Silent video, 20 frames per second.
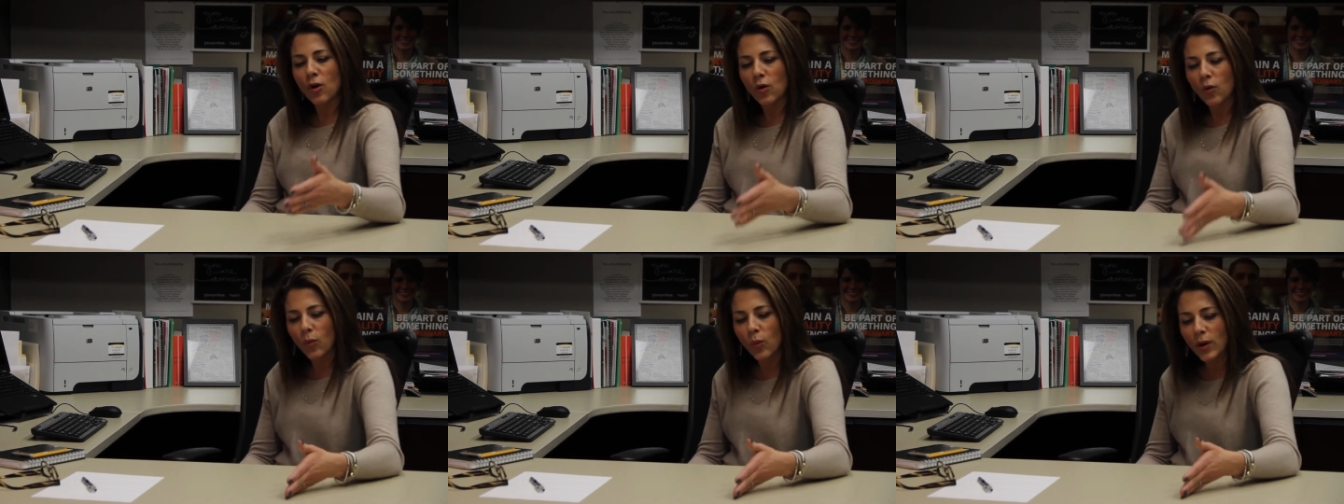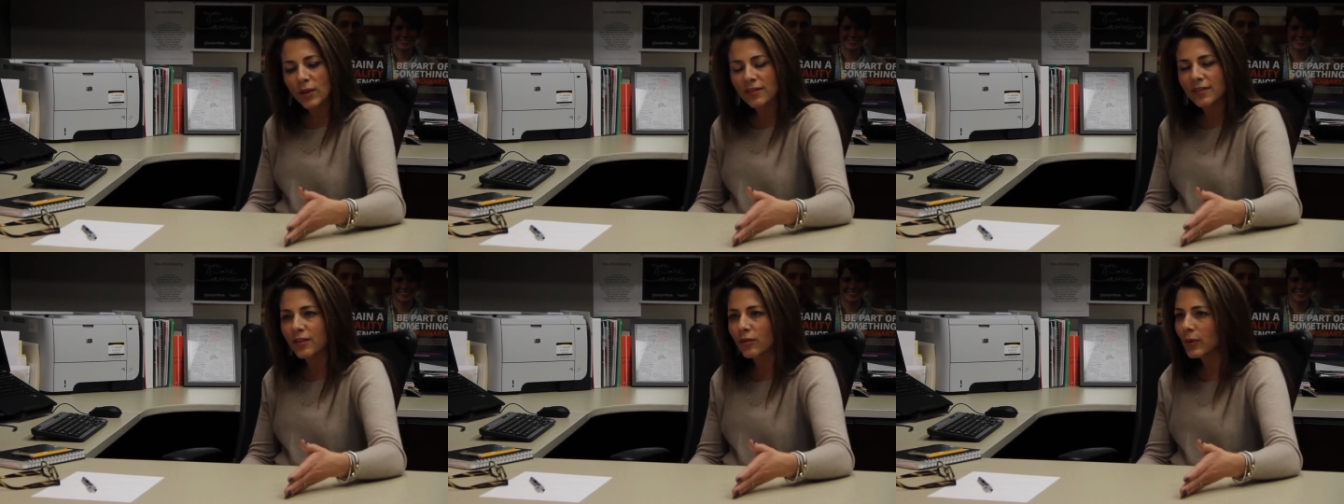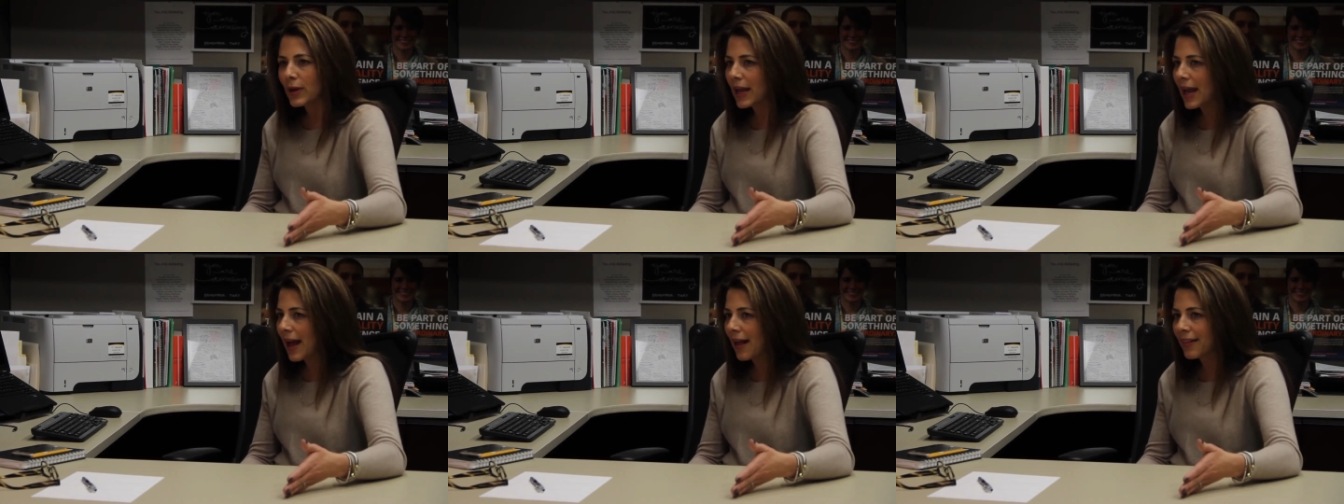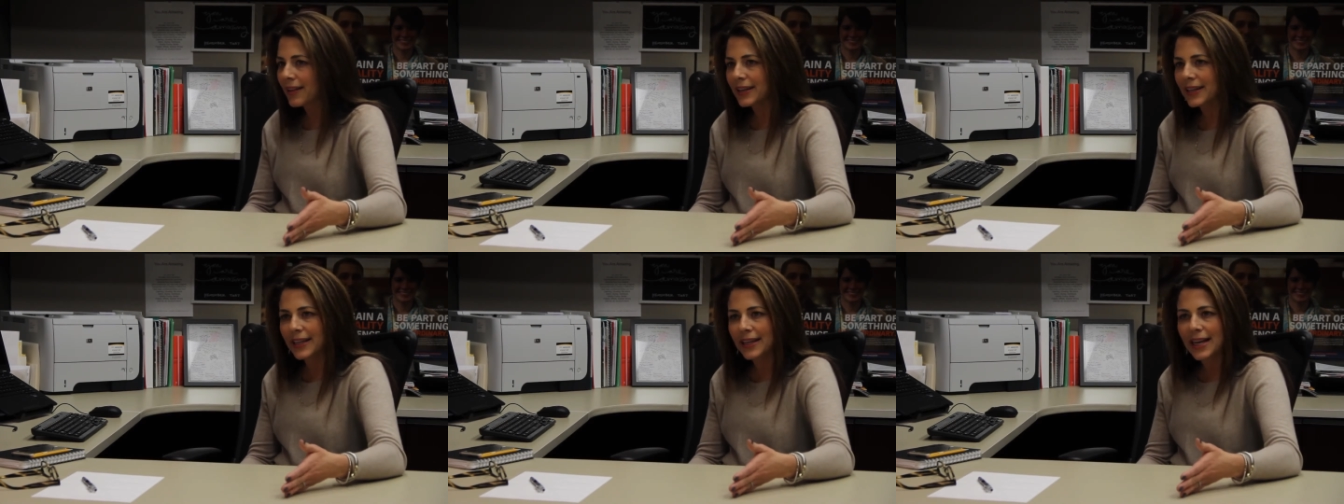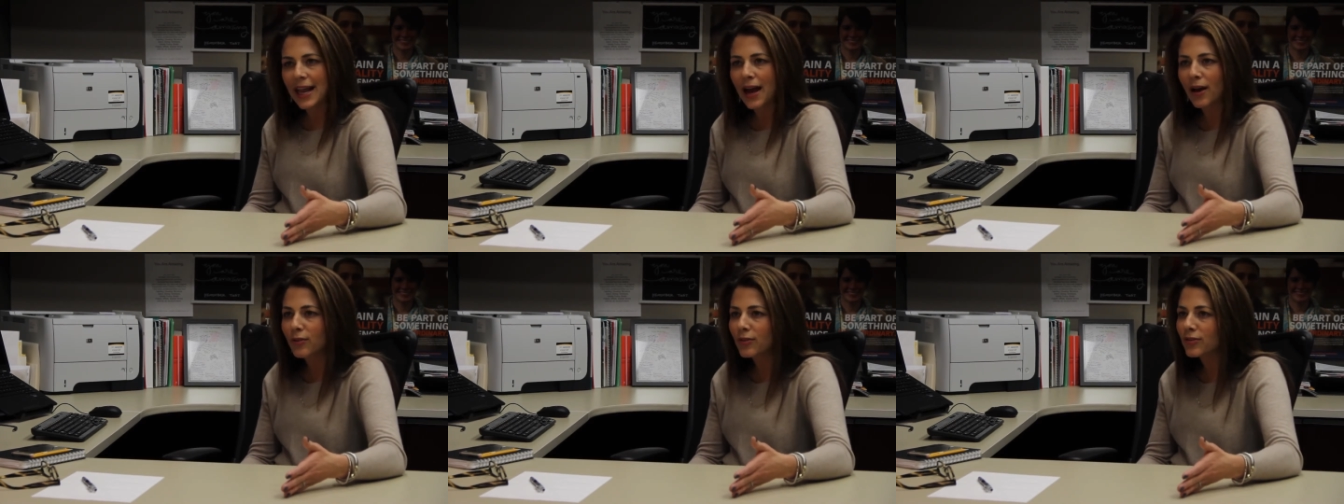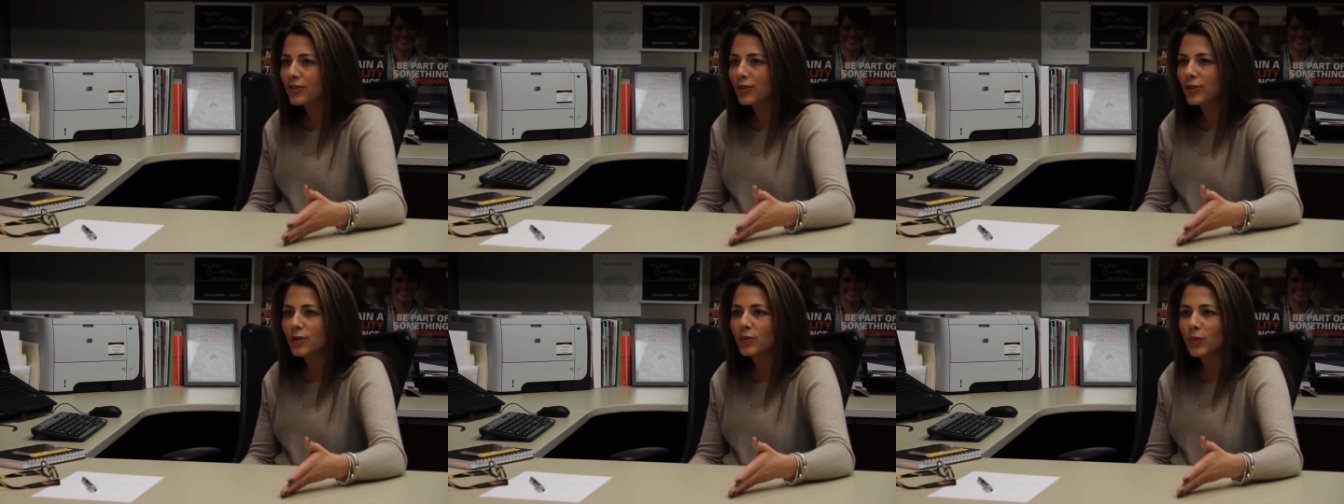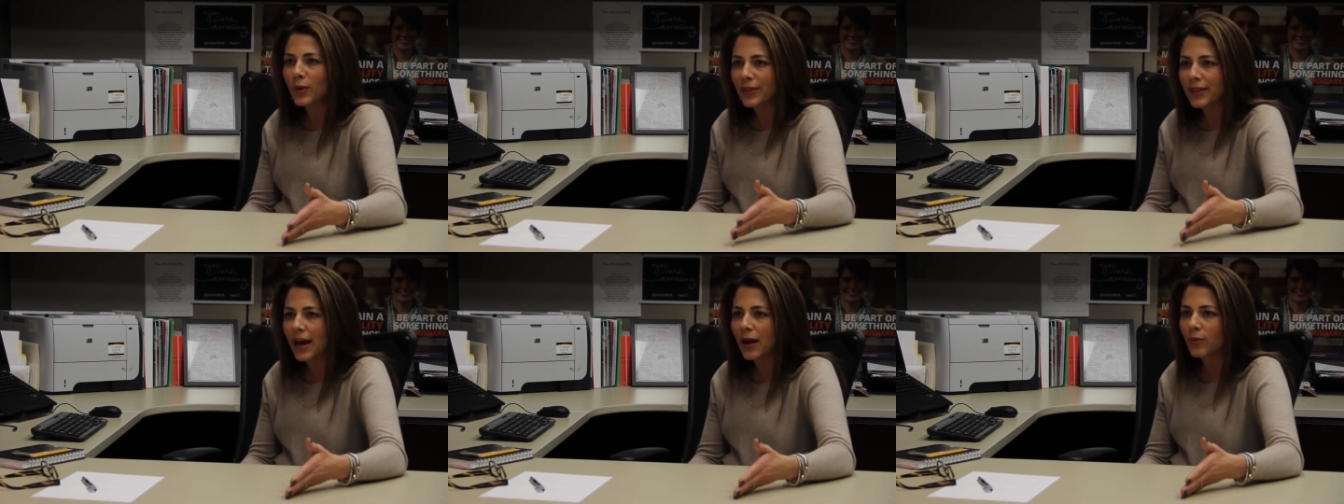What's the reality and how soon
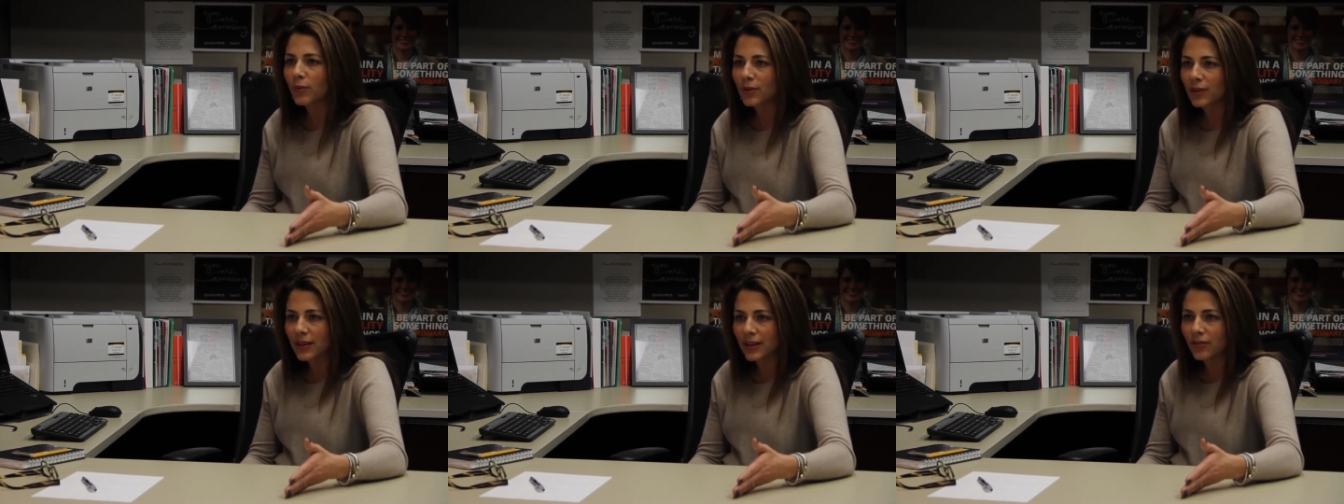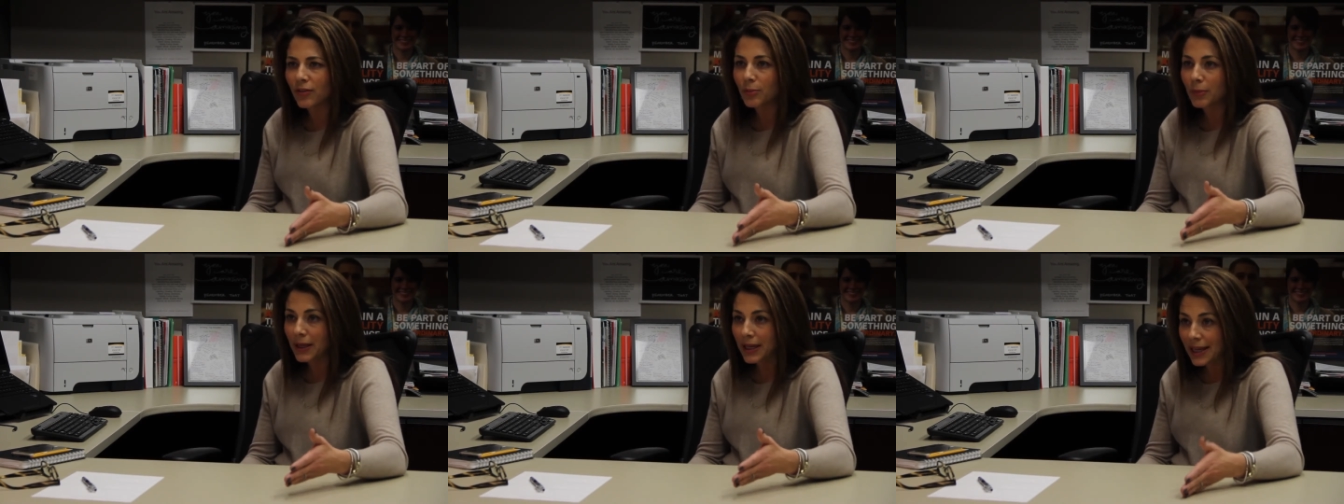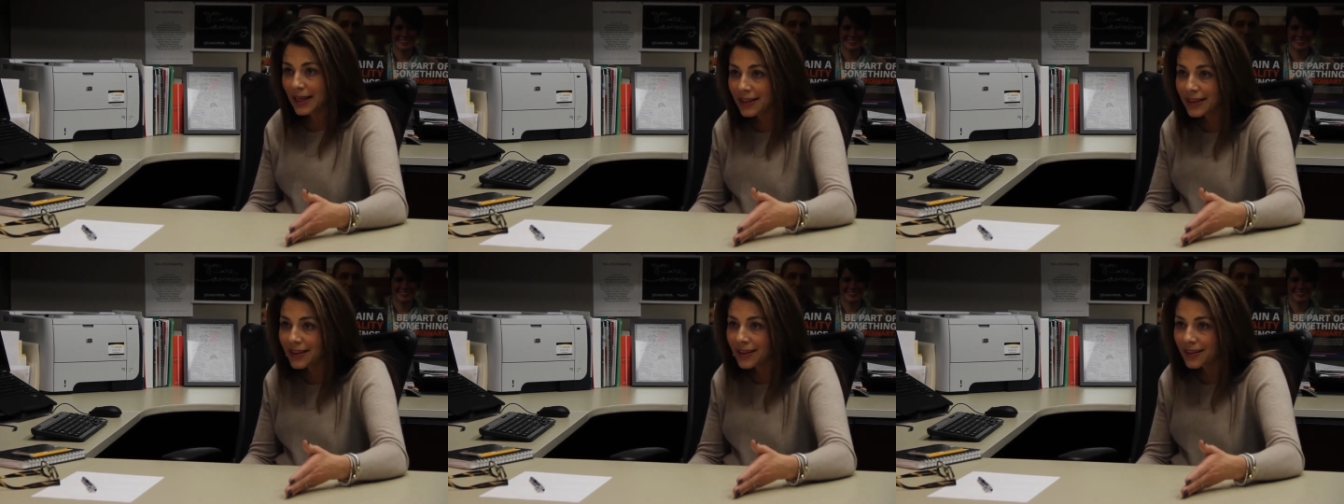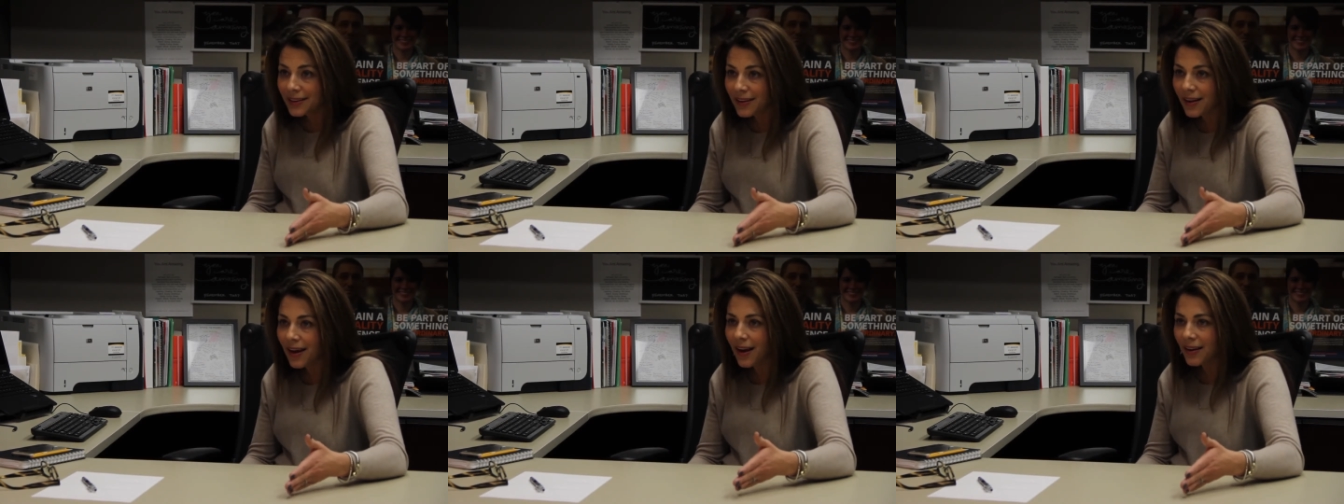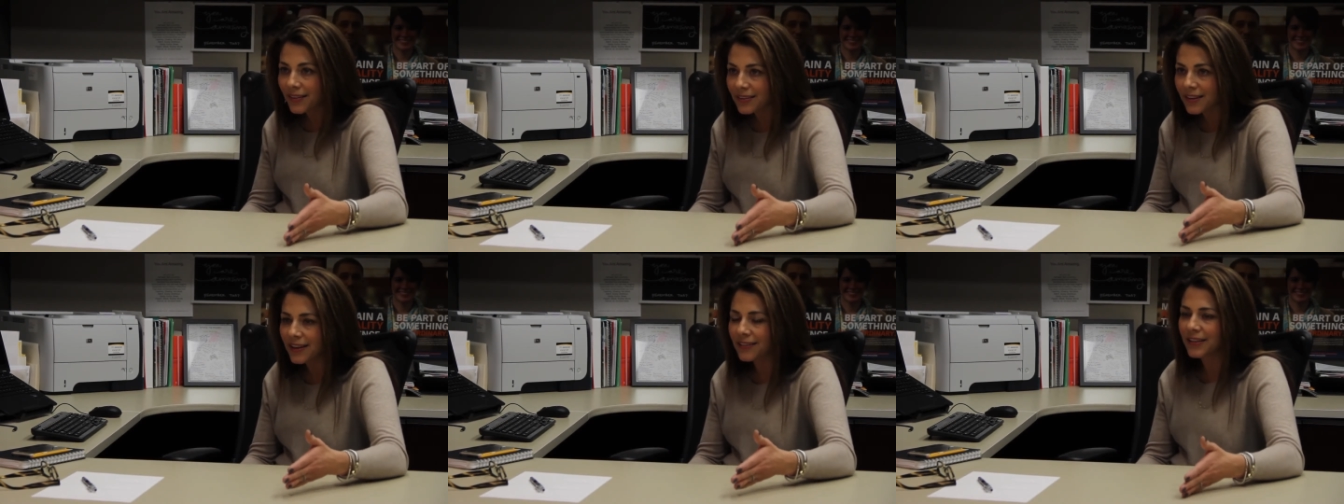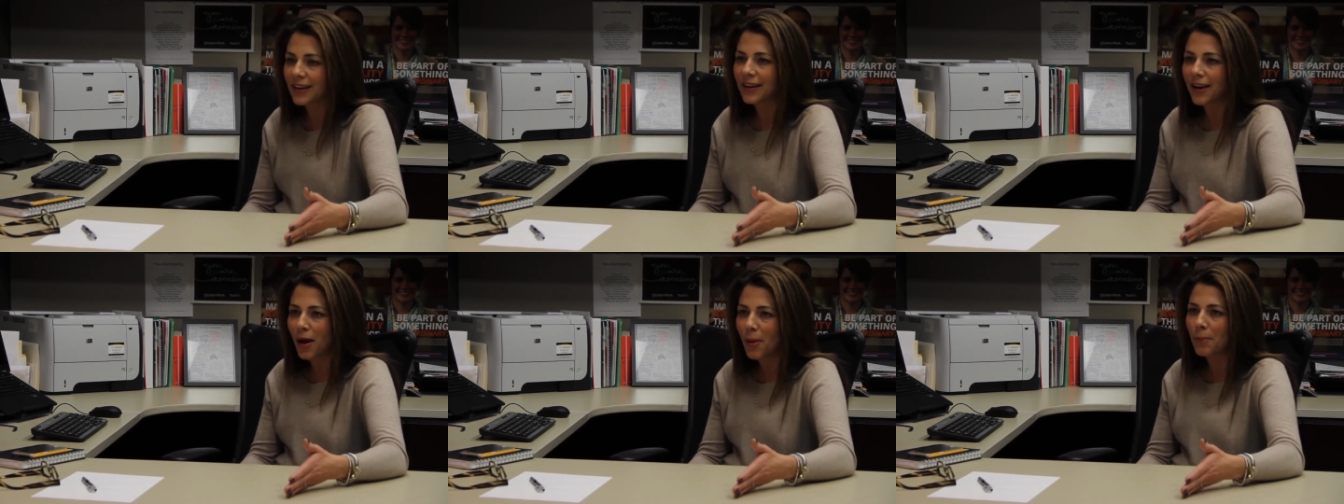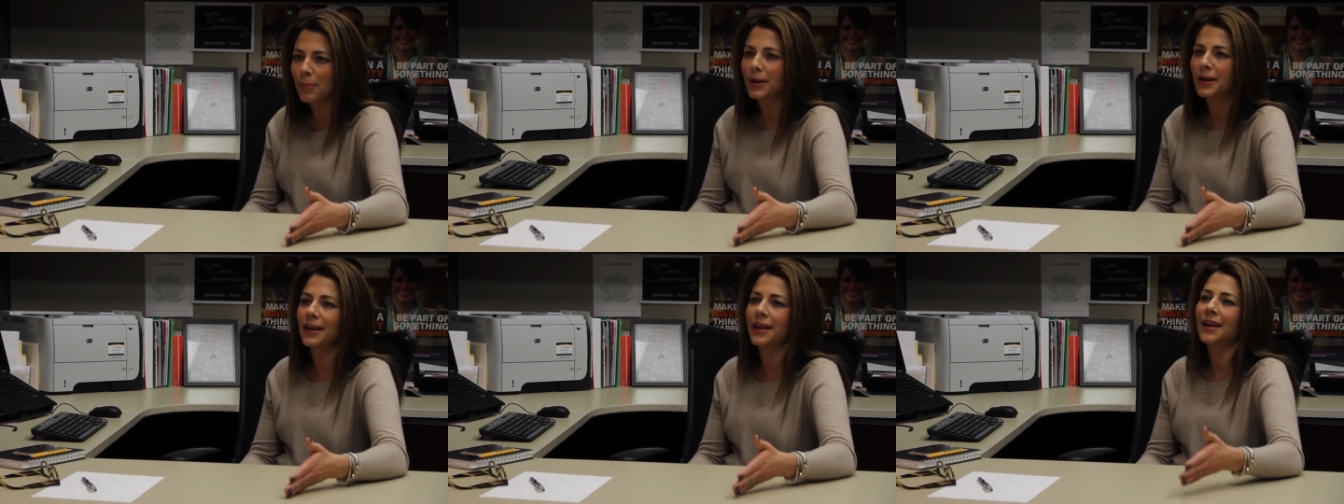would that really even be hitting us as a
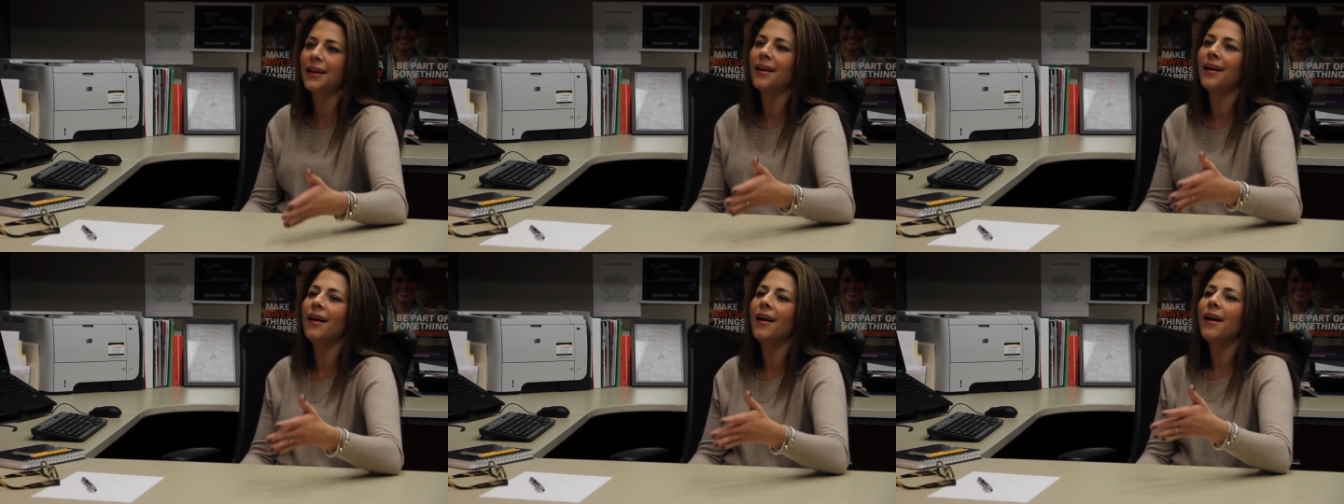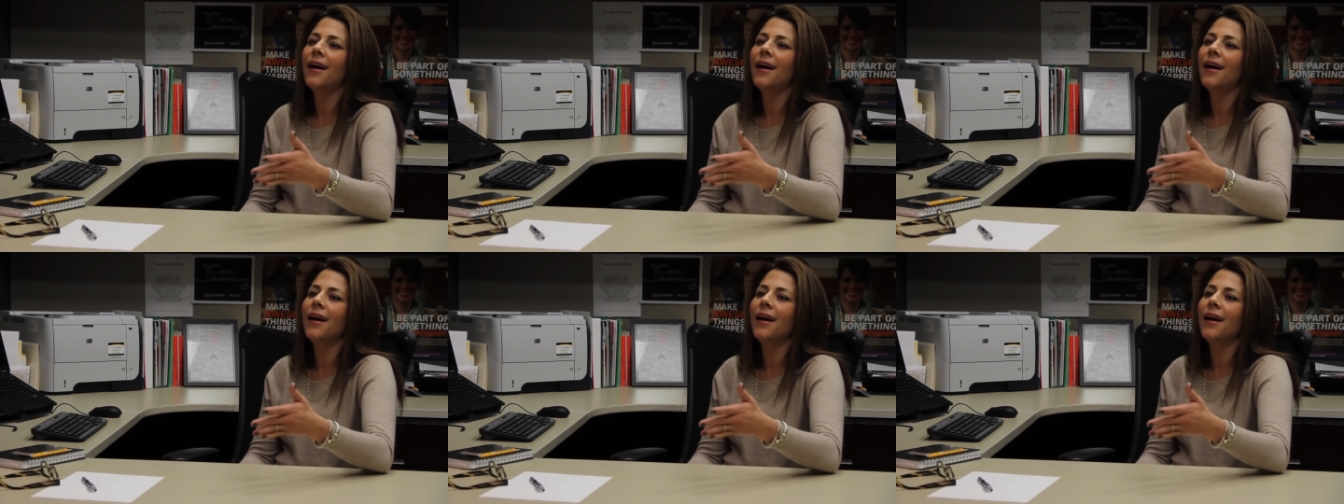company?